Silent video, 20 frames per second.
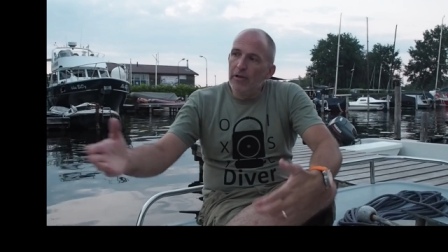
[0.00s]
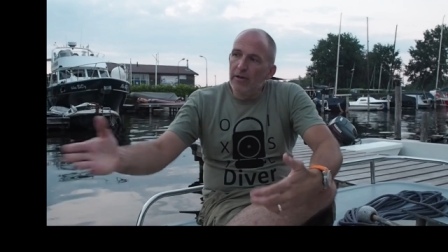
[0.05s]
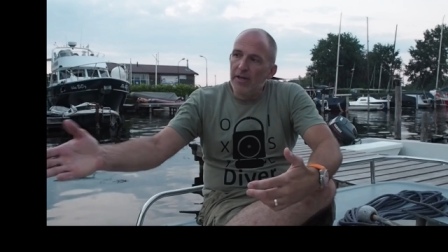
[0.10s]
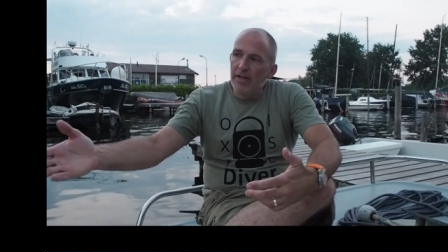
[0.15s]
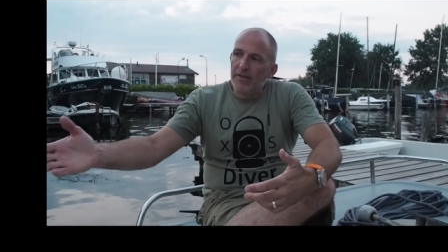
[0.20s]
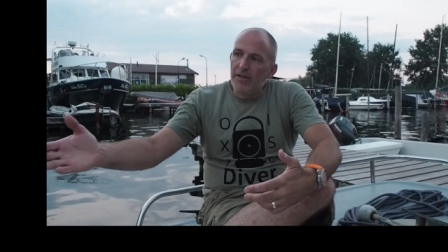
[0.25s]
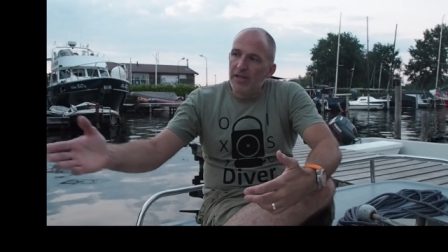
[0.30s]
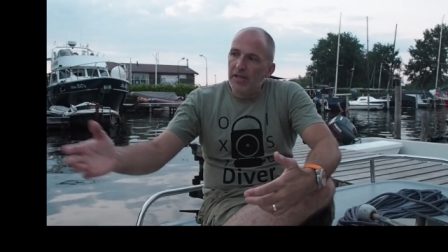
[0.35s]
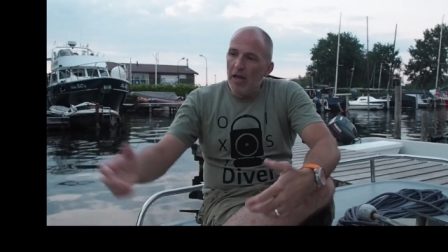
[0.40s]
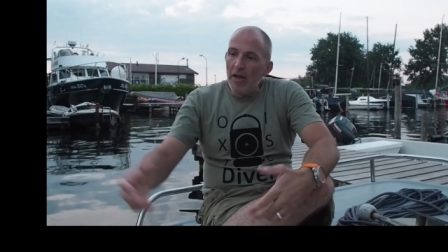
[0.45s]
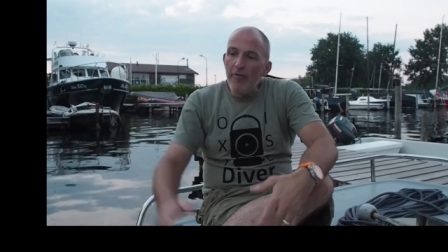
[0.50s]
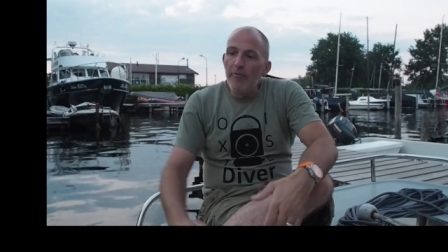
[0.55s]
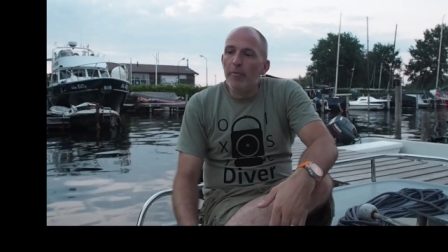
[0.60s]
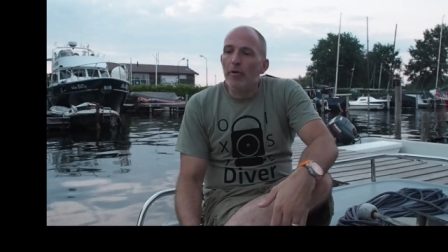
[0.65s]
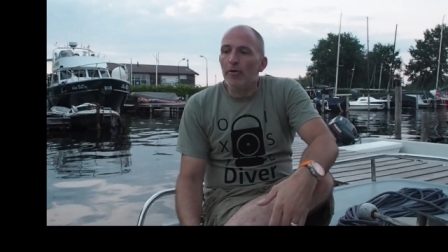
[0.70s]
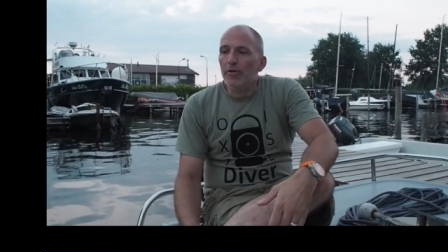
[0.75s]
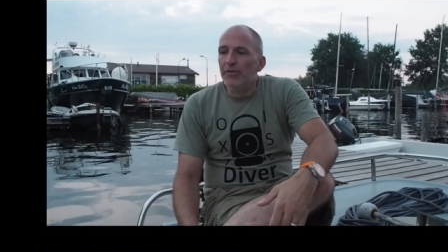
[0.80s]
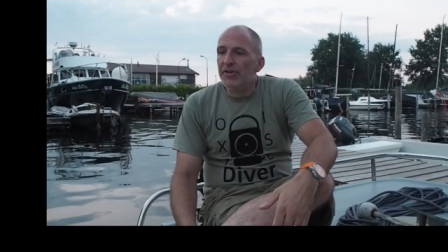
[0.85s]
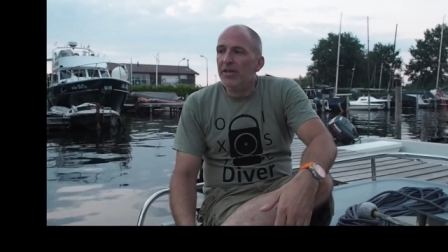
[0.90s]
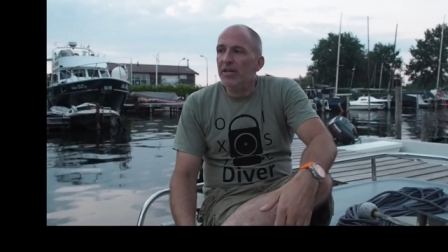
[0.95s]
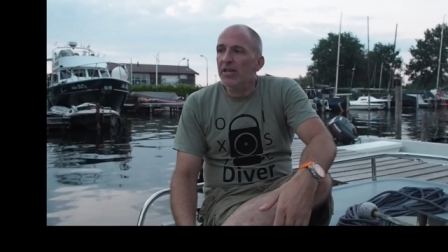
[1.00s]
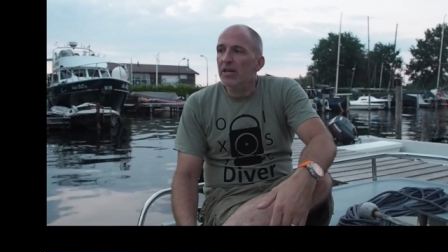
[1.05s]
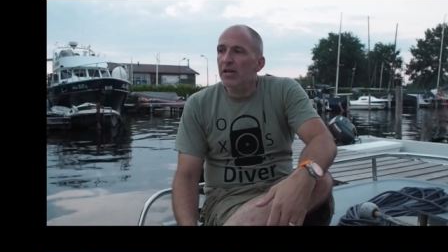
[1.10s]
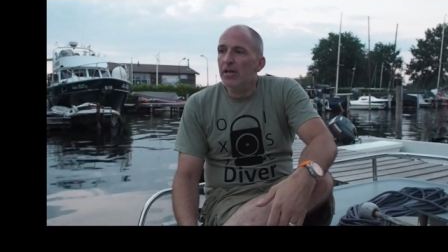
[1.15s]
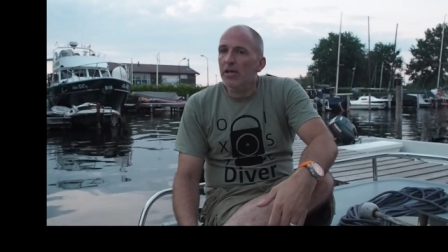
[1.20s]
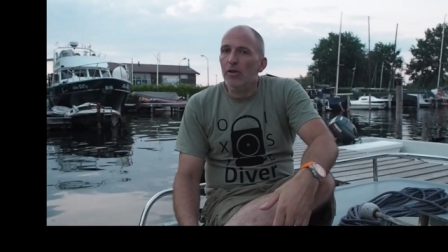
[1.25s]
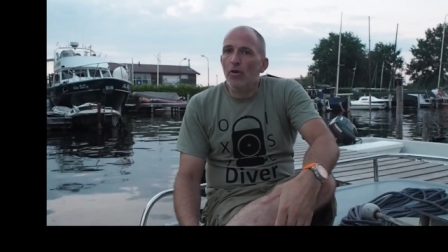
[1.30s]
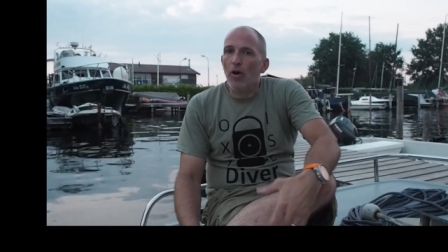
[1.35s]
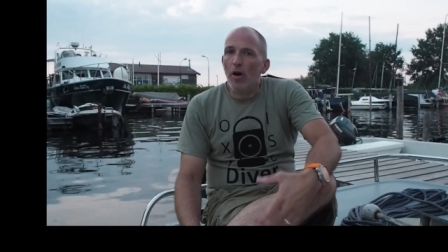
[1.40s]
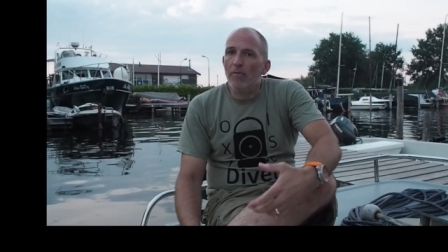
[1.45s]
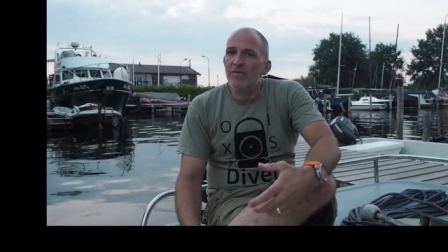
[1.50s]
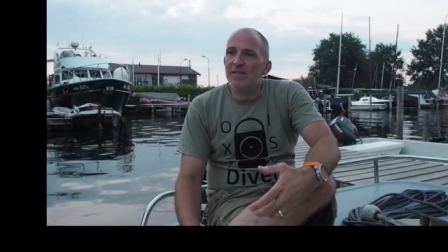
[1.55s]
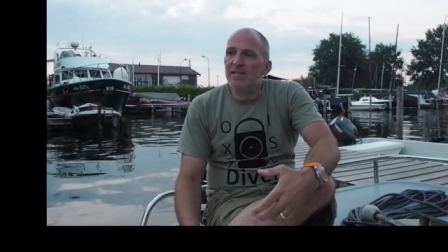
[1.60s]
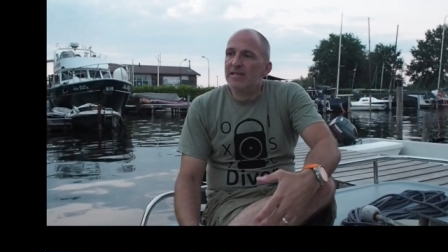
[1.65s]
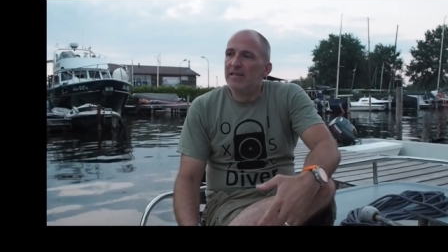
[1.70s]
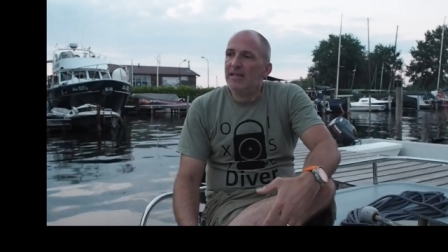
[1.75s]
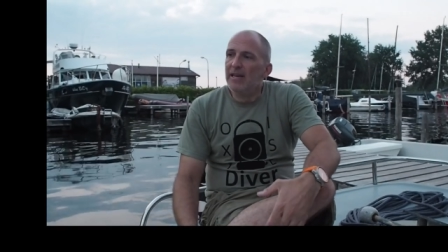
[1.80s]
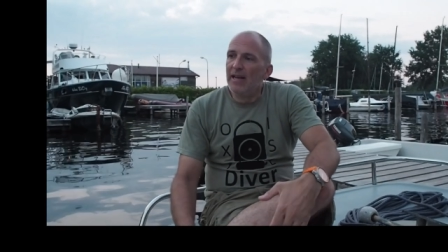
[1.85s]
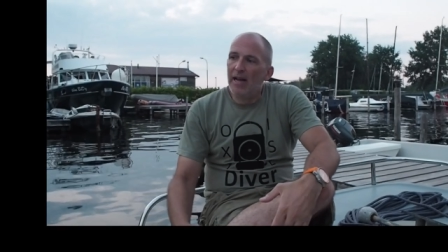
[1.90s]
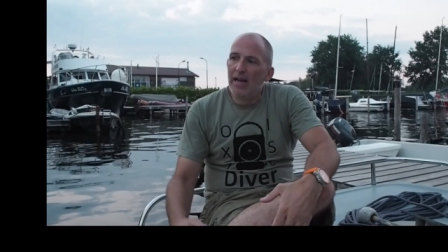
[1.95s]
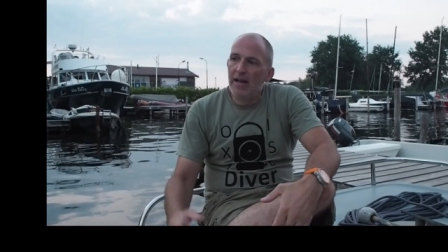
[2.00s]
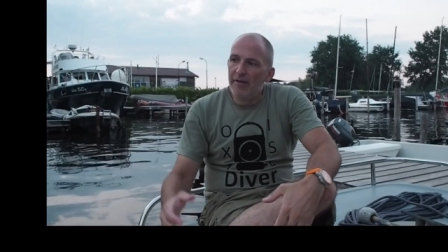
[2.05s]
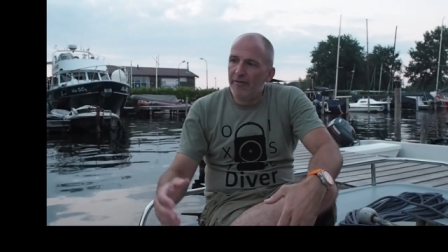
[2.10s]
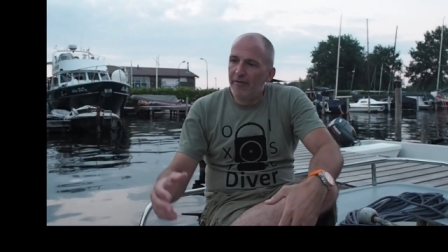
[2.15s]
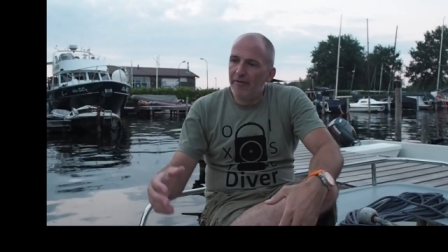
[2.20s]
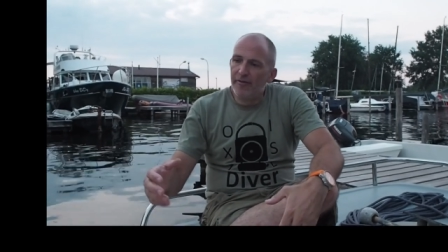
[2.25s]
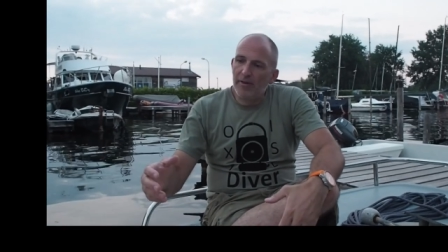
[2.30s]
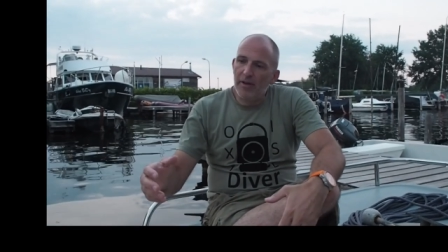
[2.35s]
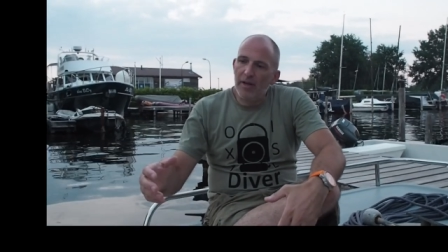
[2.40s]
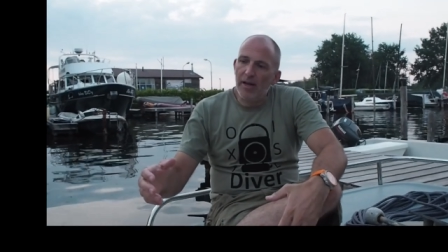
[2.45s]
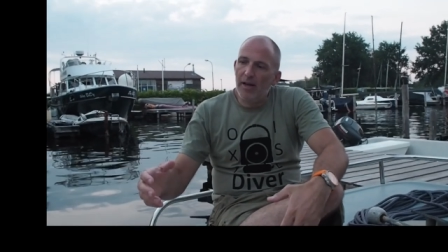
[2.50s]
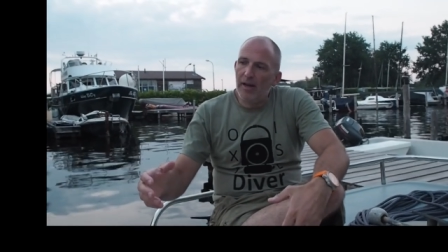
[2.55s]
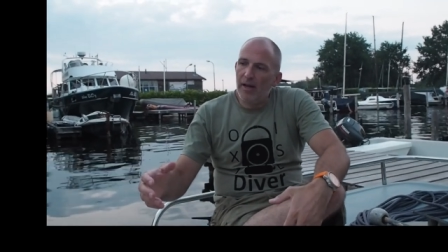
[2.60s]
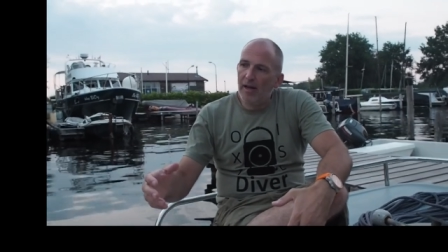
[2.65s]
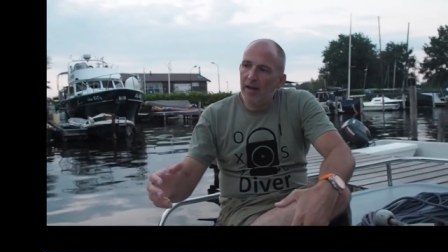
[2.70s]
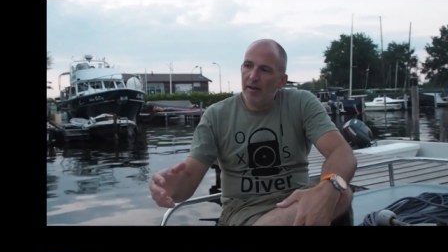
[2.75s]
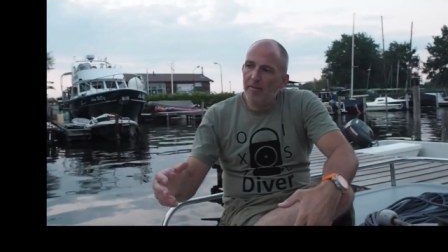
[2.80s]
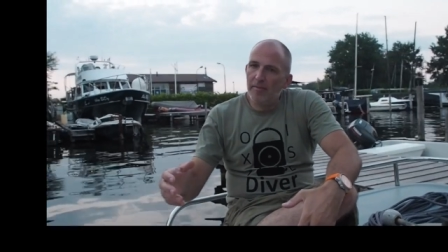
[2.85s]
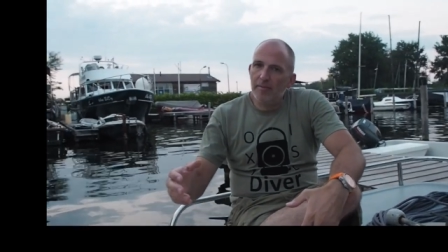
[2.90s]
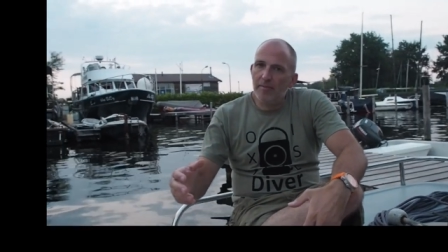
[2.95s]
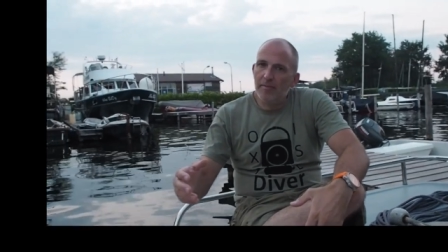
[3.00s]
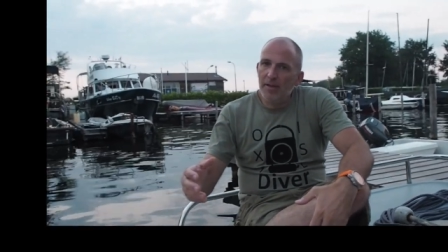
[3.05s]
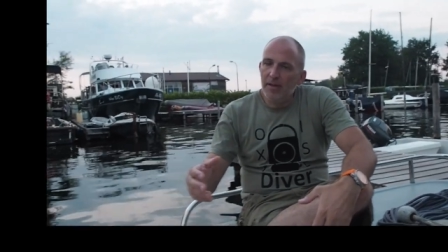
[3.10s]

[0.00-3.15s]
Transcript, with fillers: look at the dive boat here, you obviously have um,